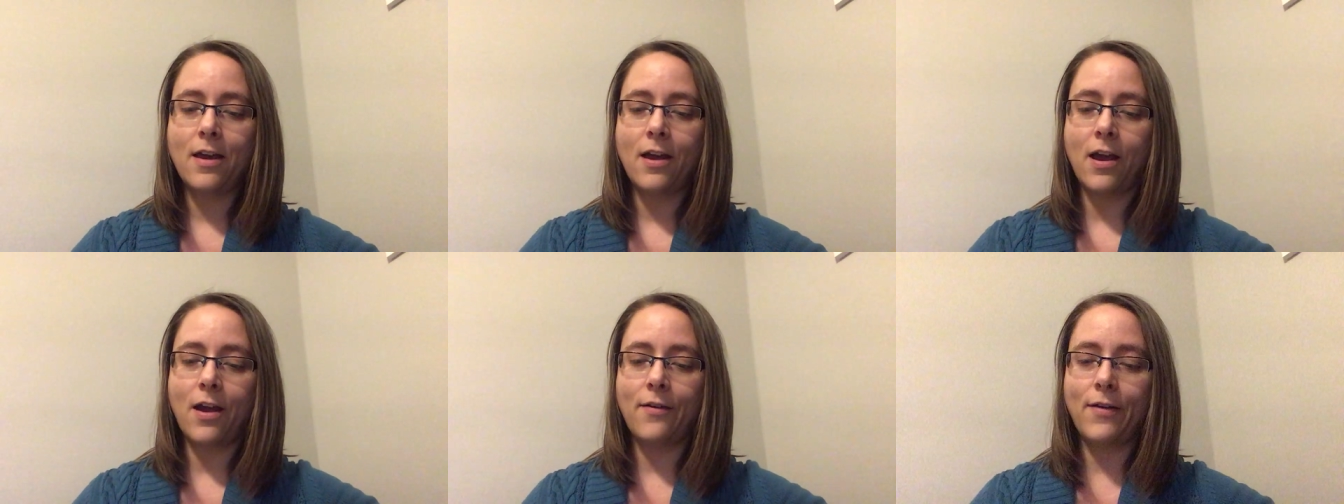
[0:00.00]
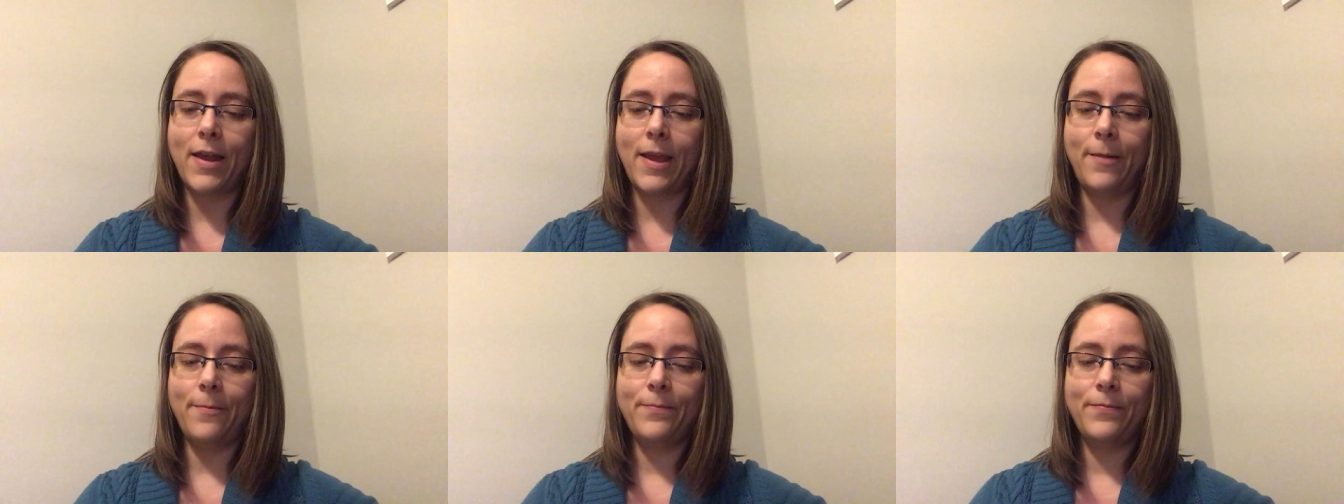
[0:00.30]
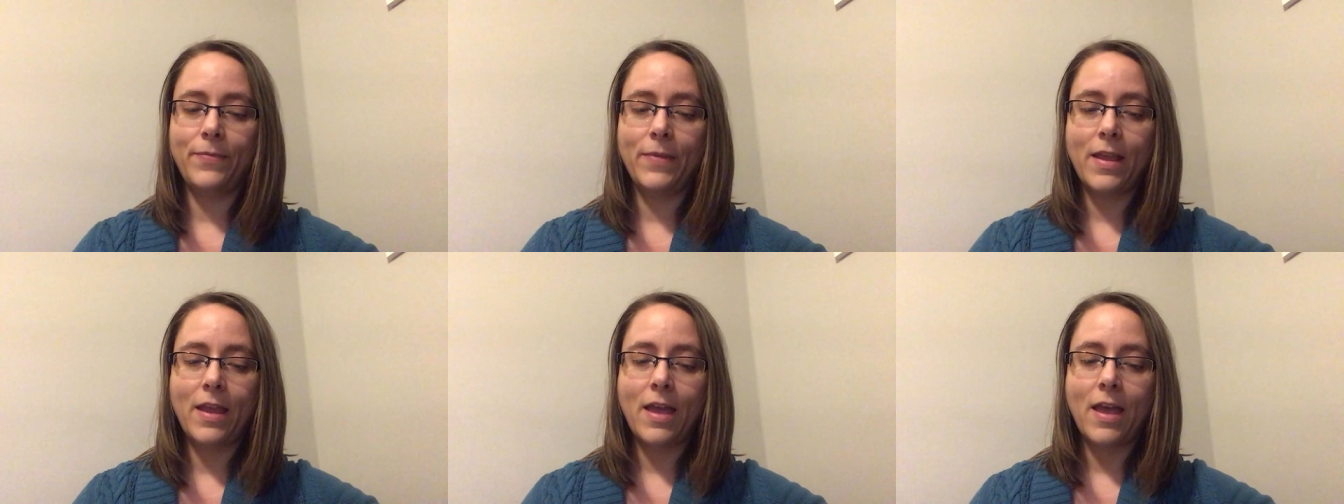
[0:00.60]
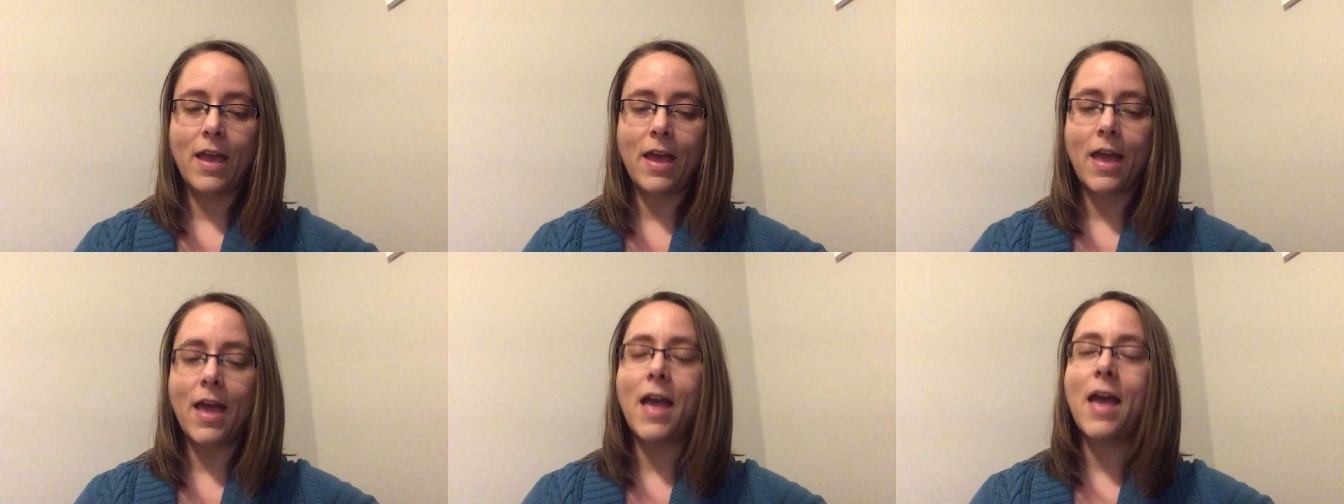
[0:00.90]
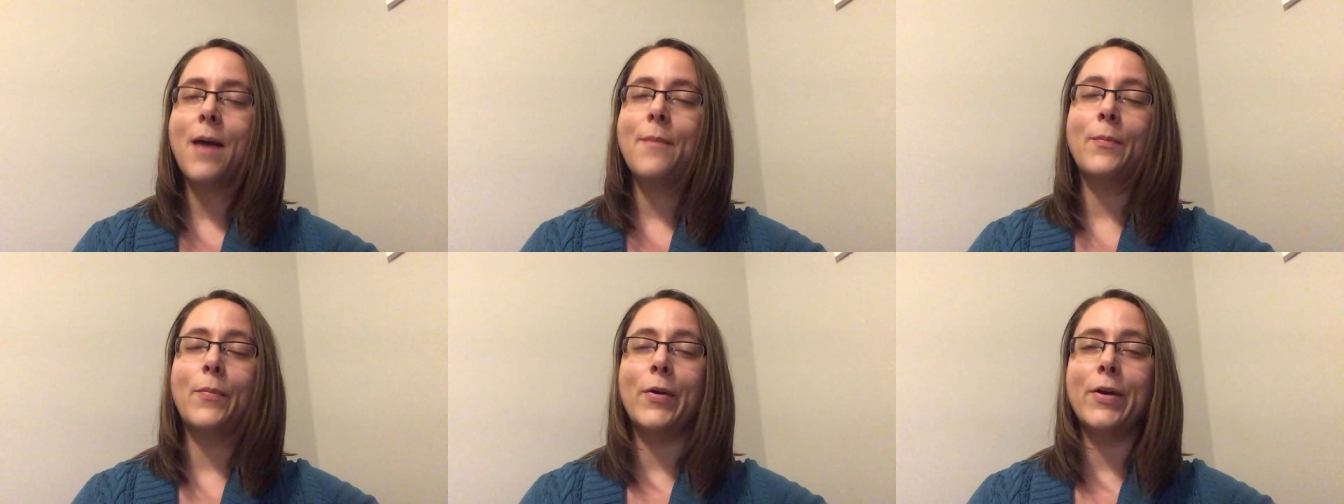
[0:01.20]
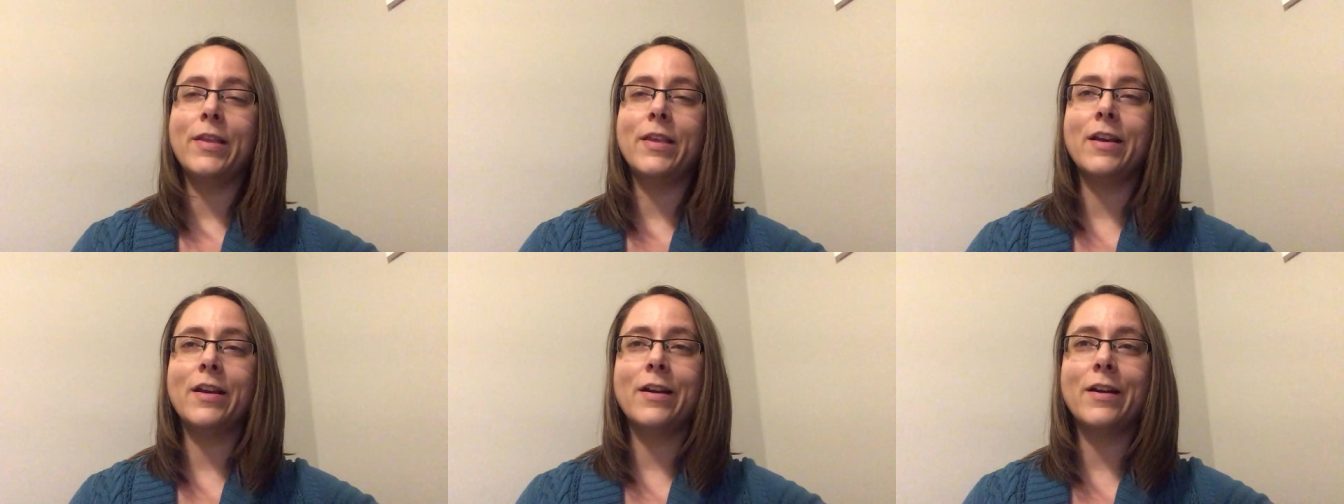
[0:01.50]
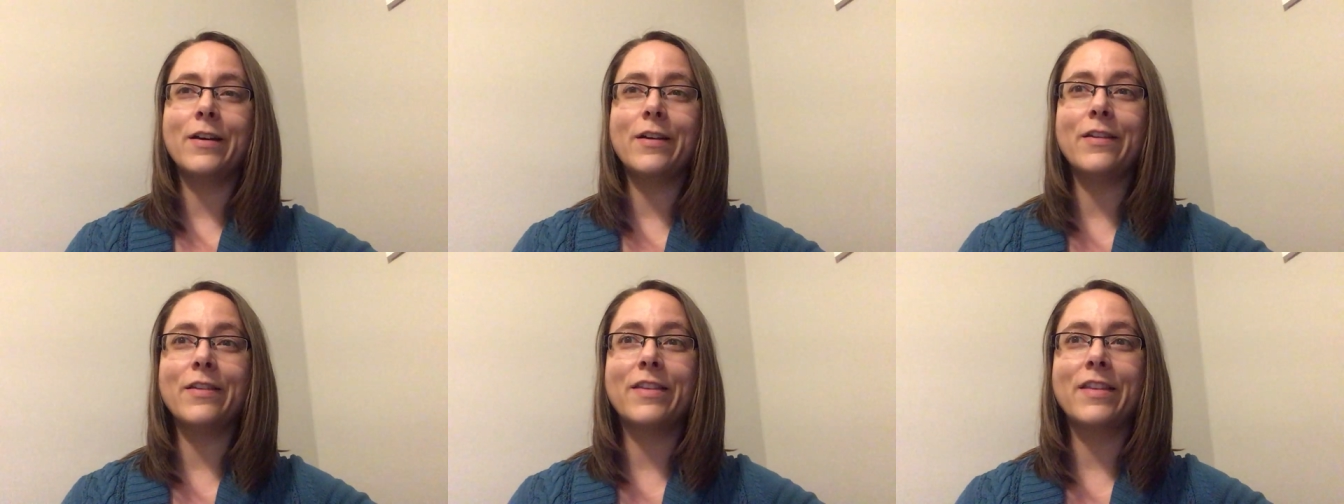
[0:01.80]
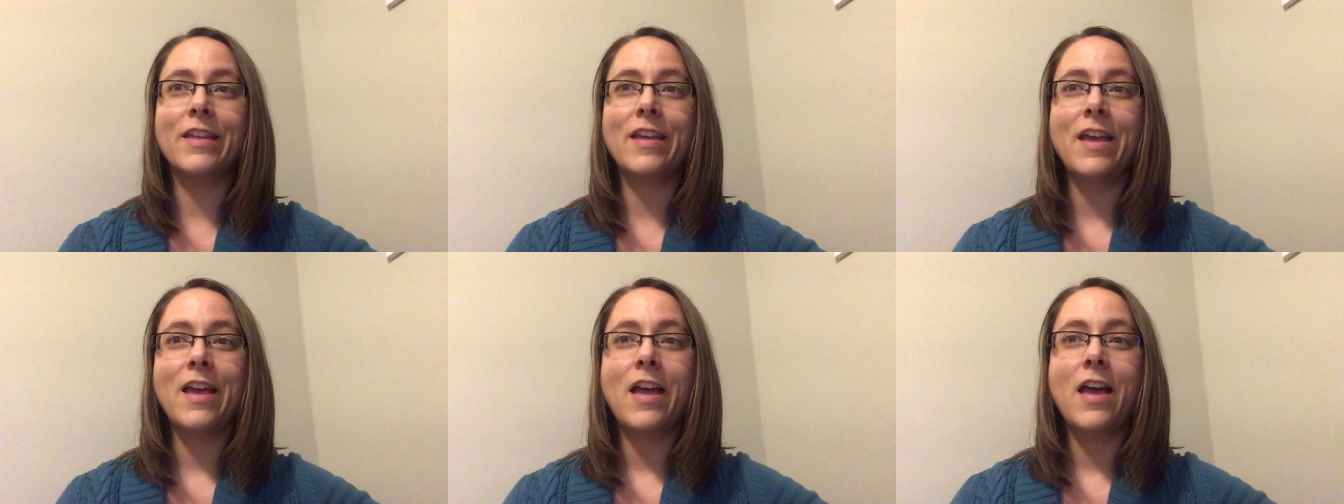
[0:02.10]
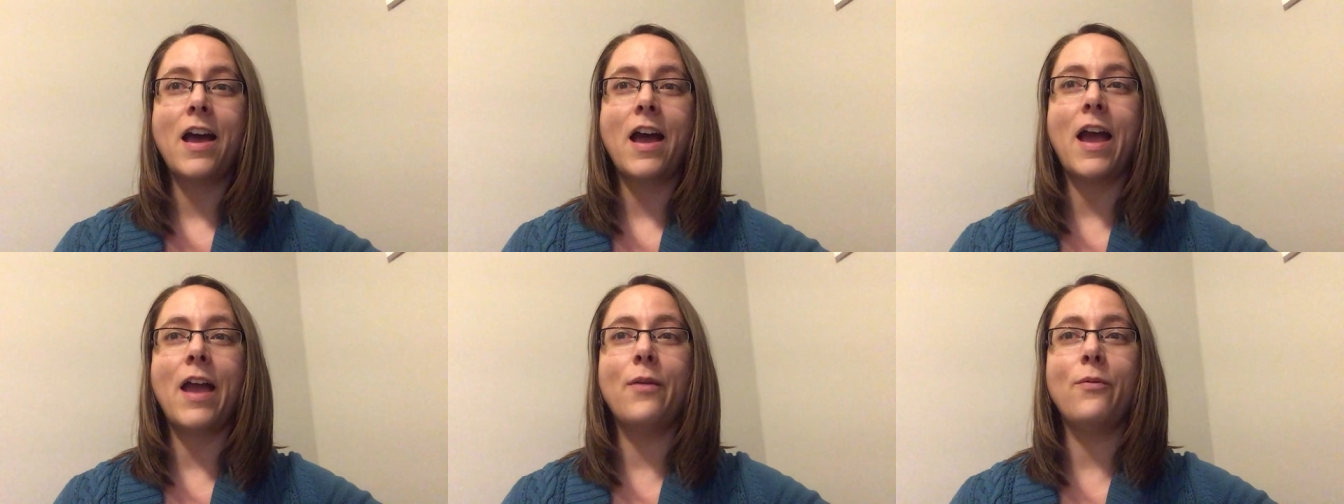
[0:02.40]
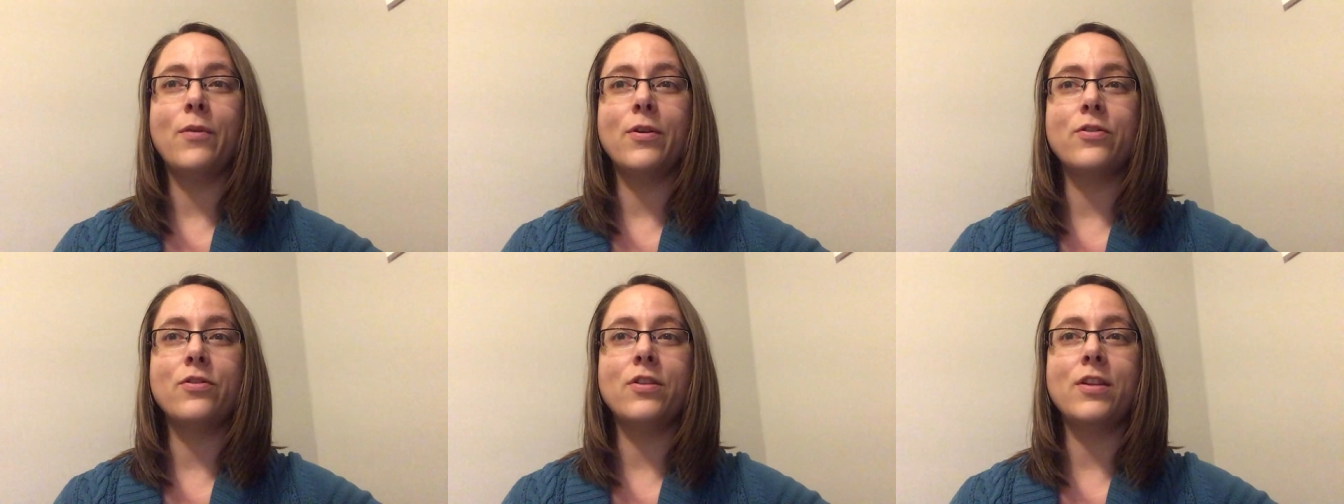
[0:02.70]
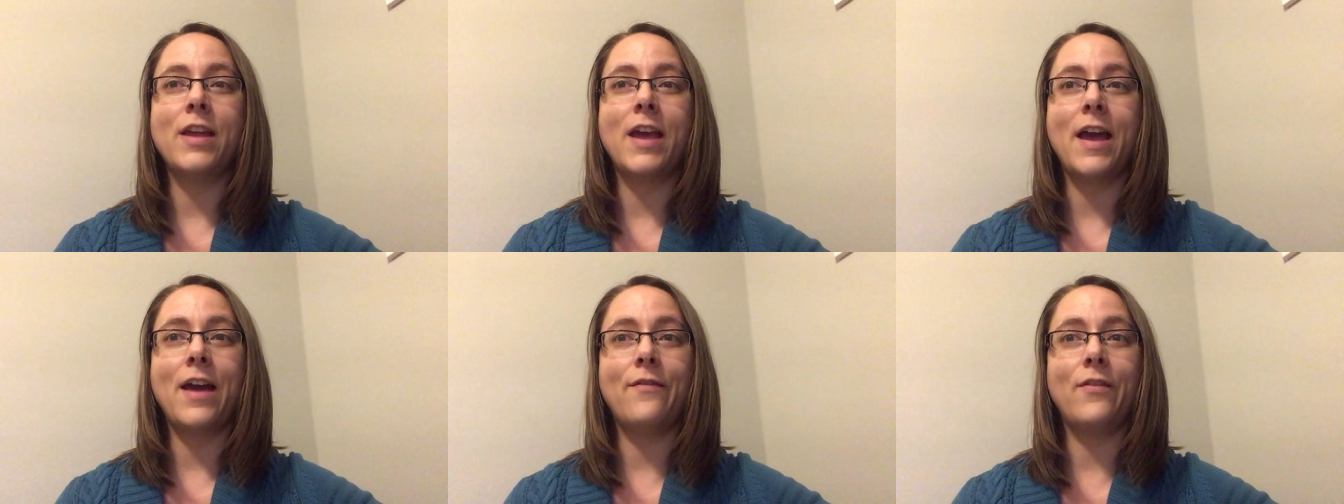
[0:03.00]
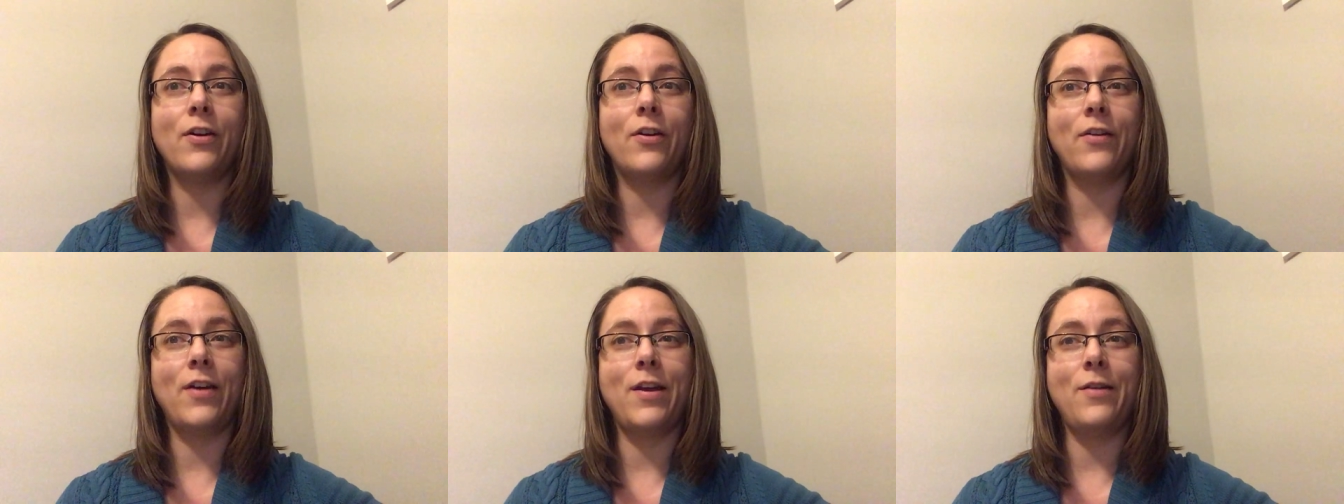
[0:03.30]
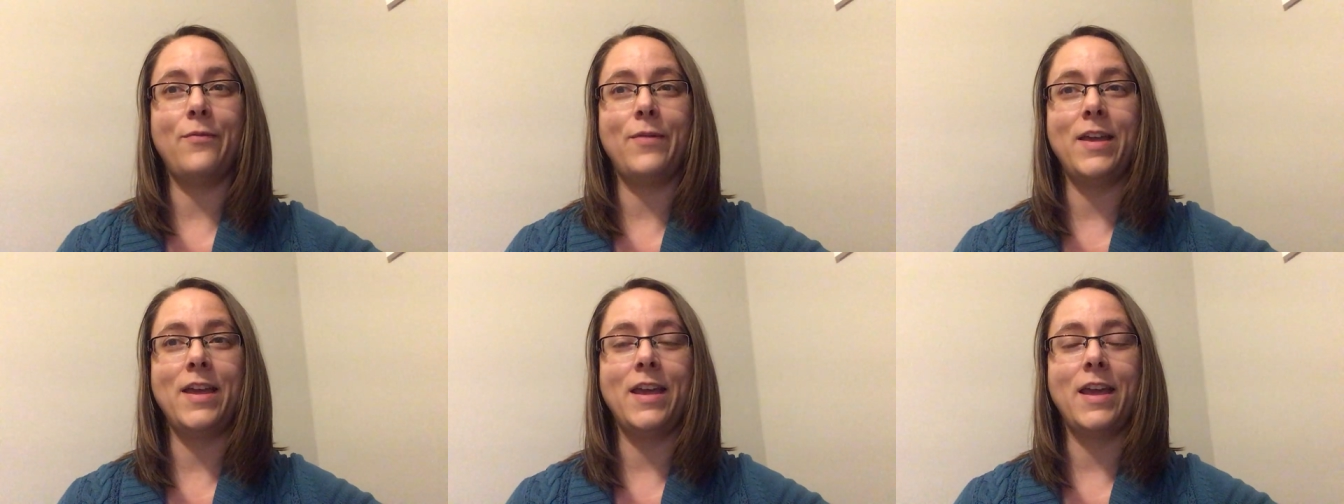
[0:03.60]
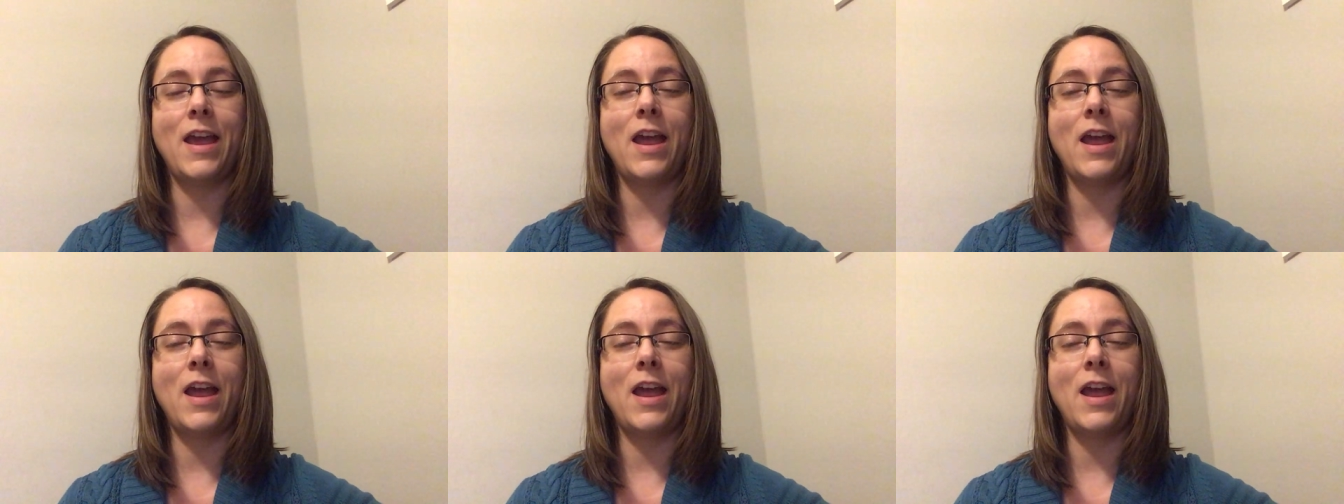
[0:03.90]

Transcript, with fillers: All right, boys and girls, I want you to have a great week.